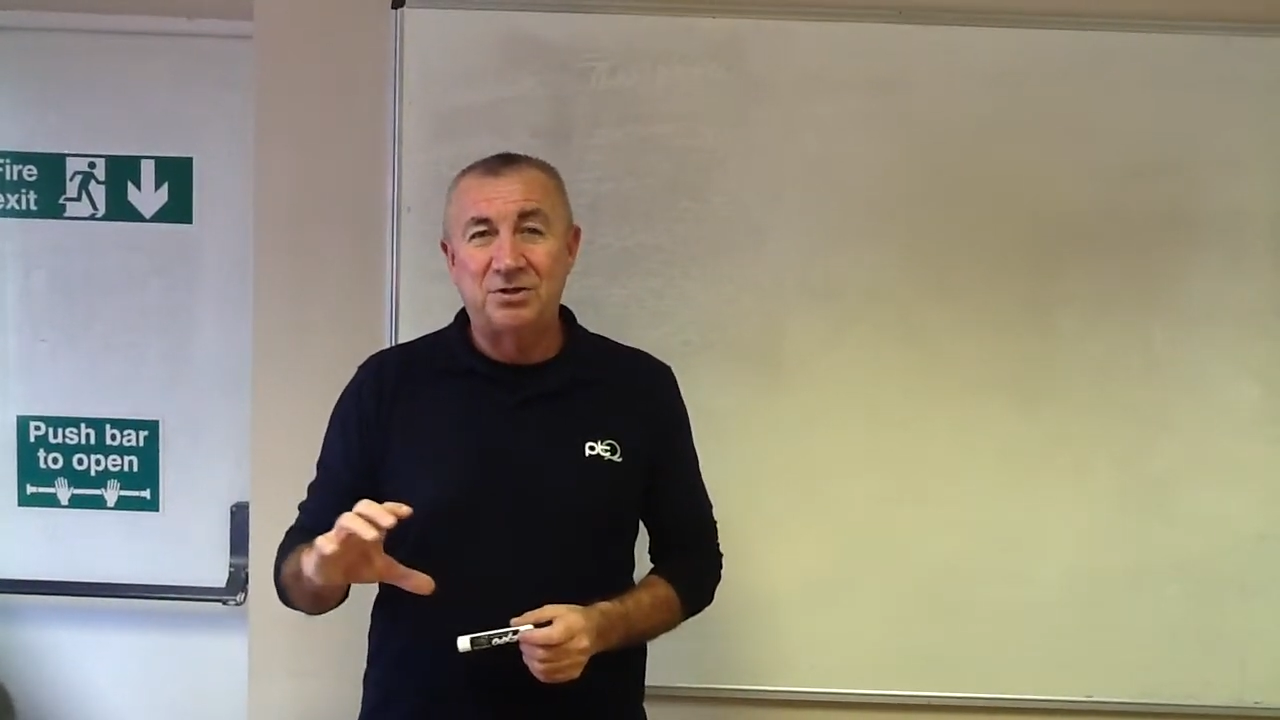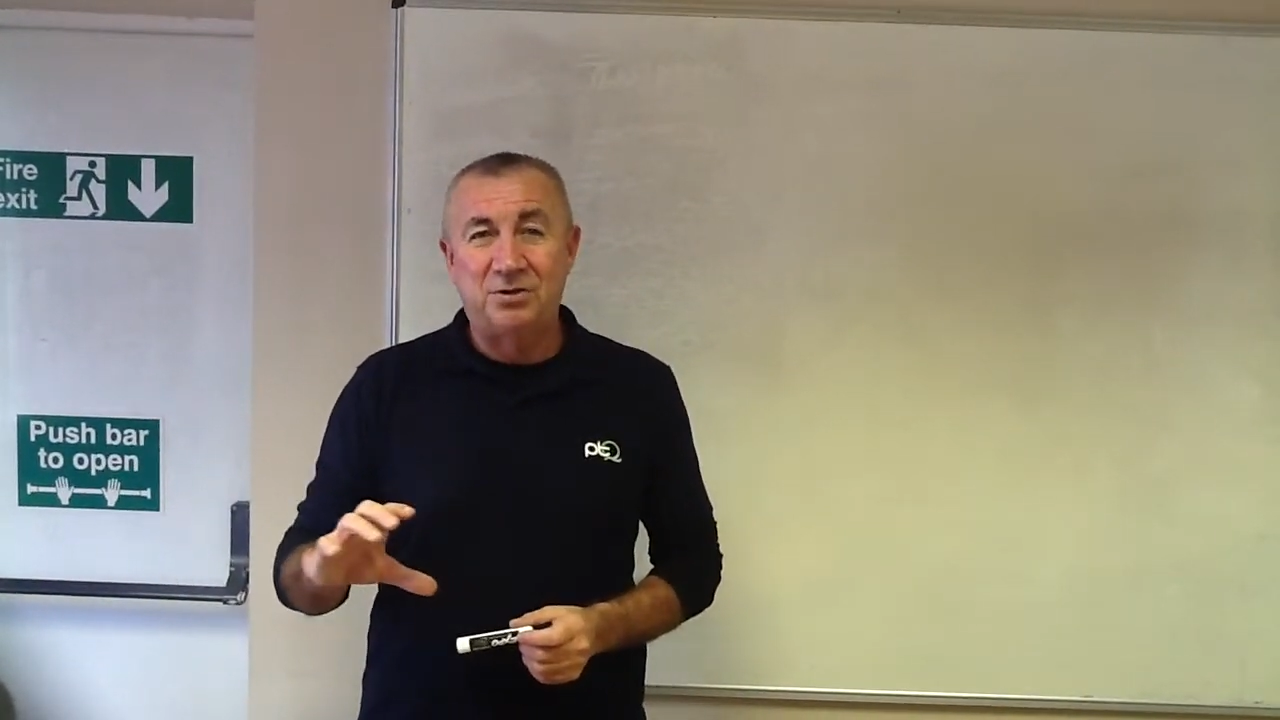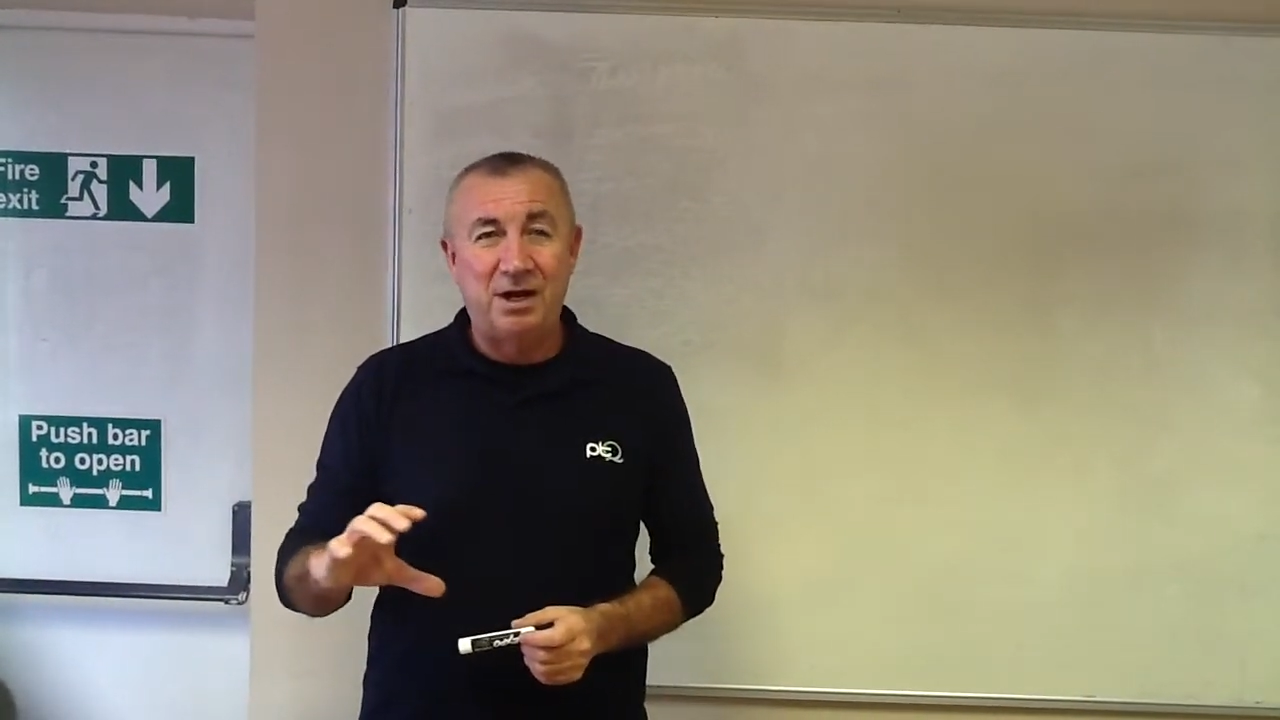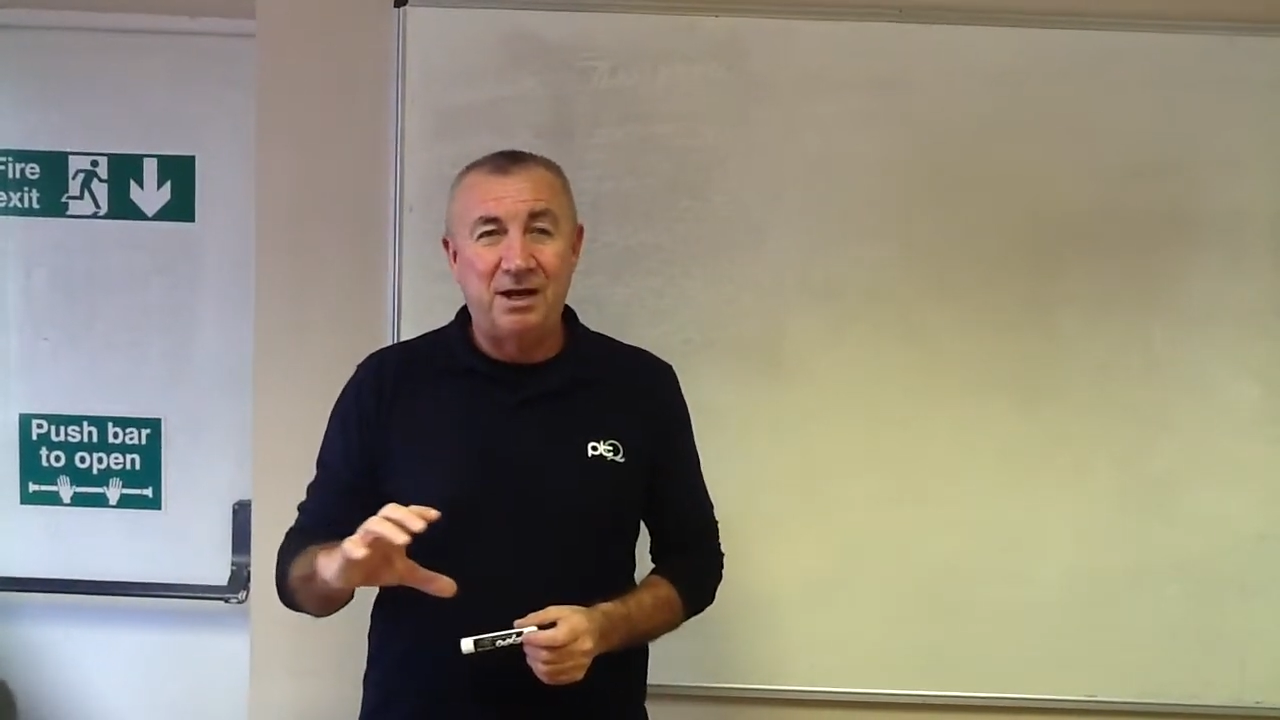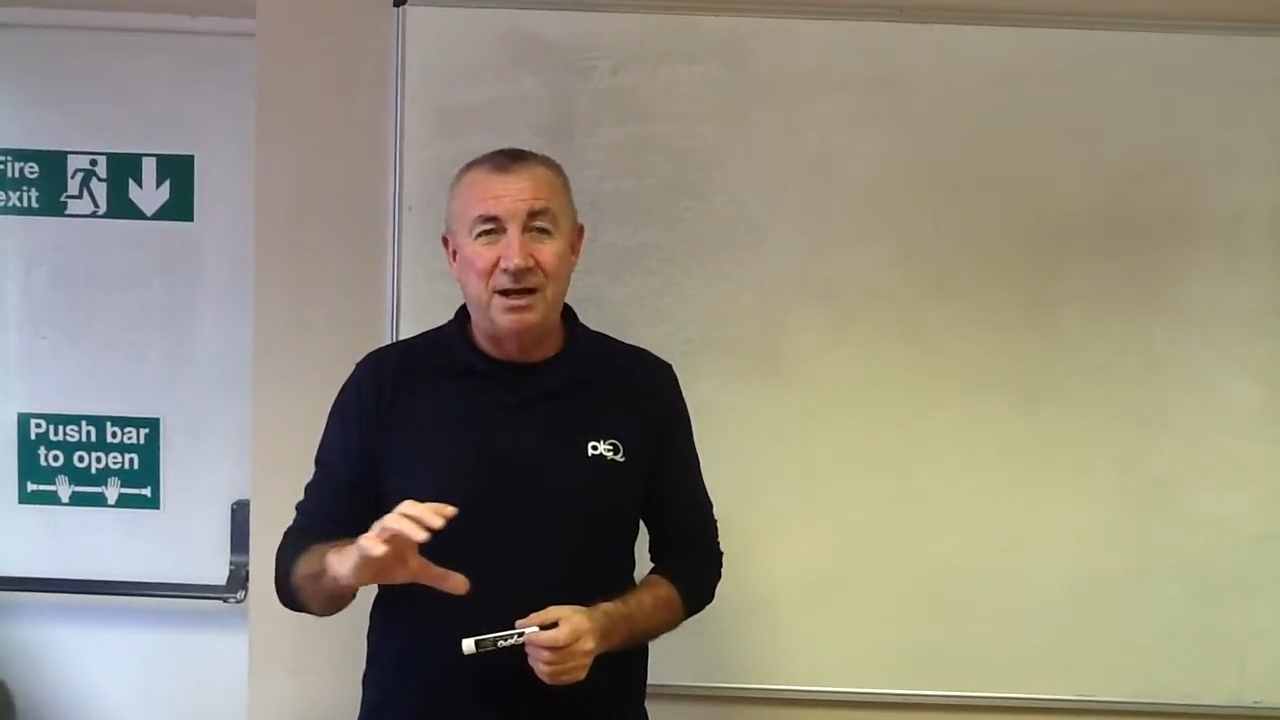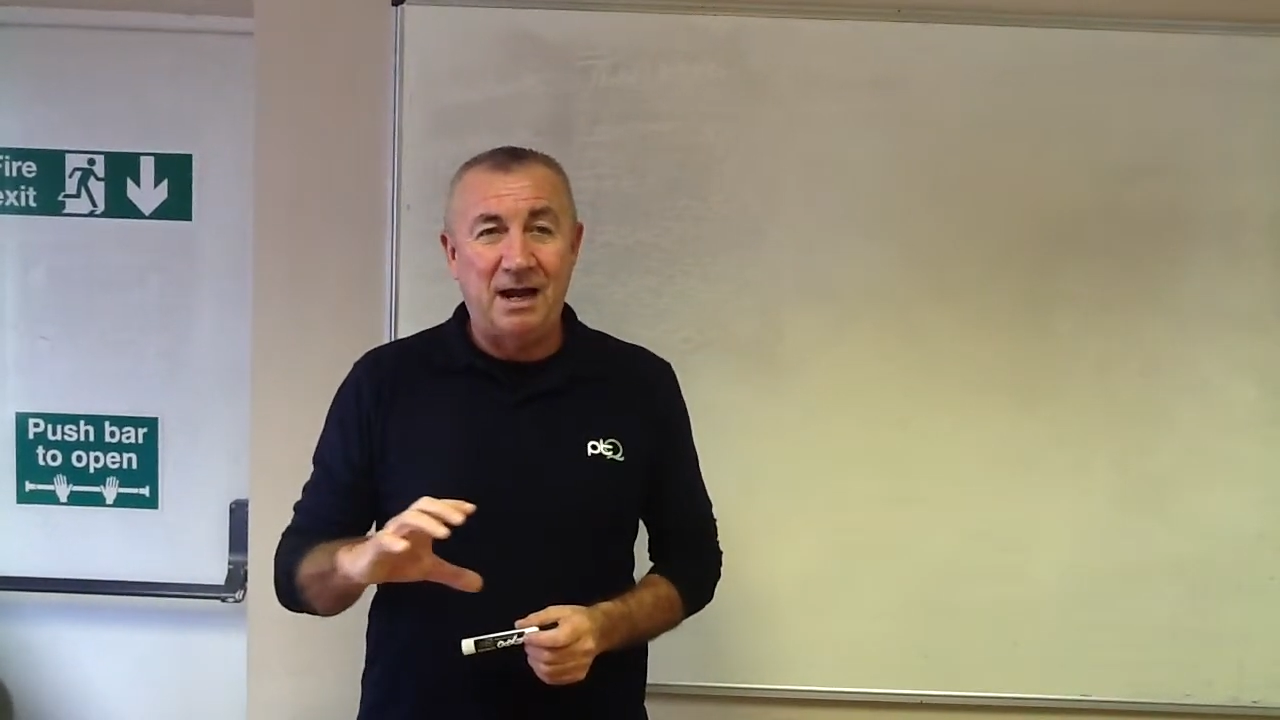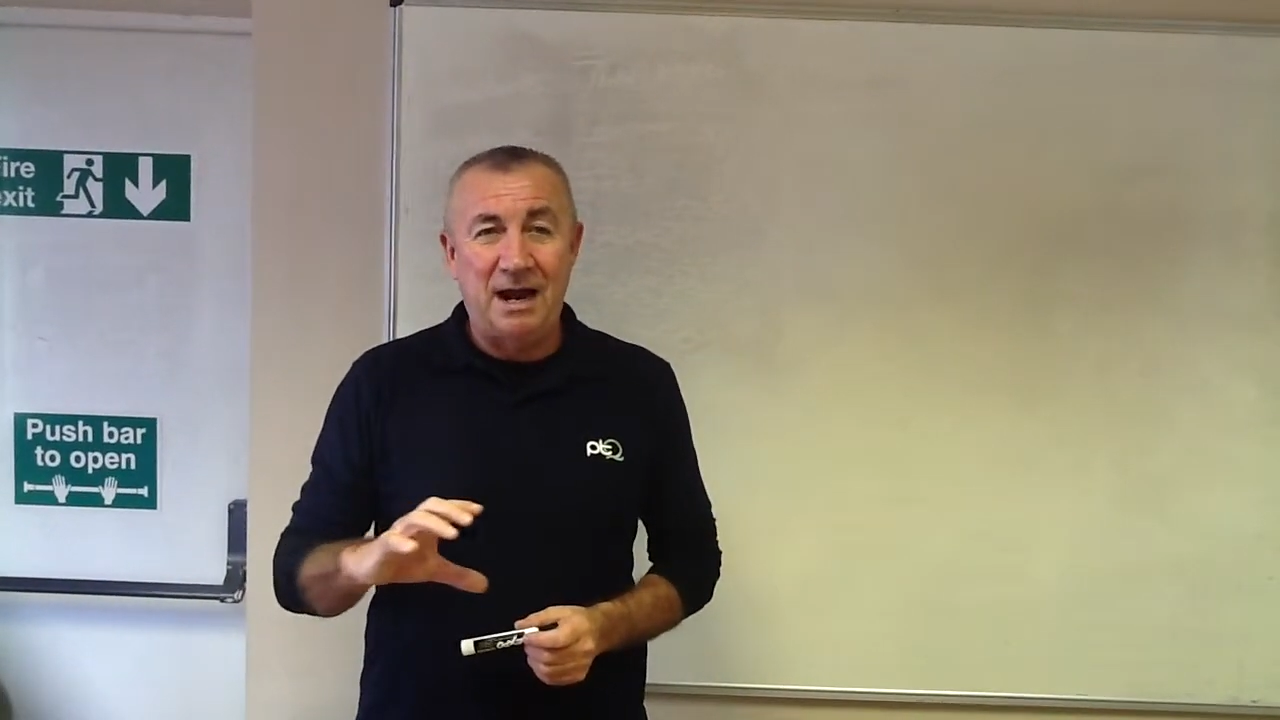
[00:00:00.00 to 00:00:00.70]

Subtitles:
call it a